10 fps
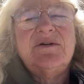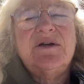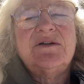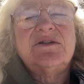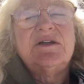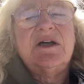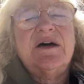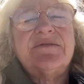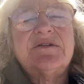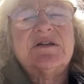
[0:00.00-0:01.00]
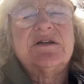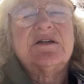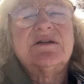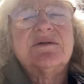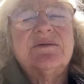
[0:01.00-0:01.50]
energy left.
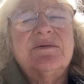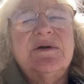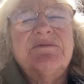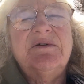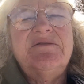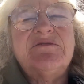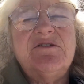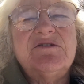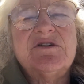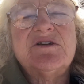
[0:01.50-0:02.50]
With refrozen